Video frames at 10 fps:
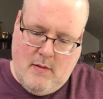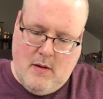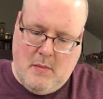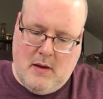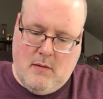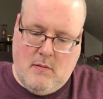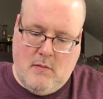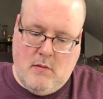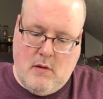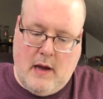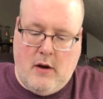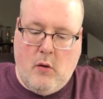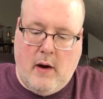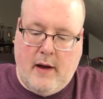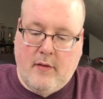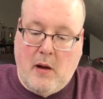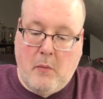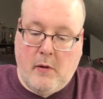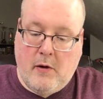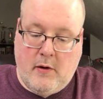I mean, I know why I stopped
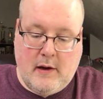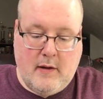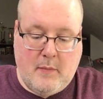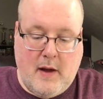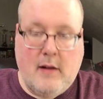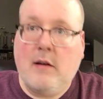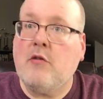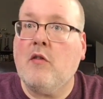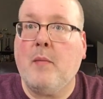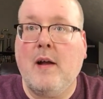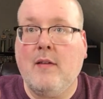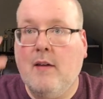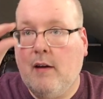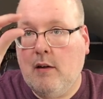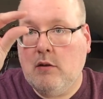working on it, because my attention span's like,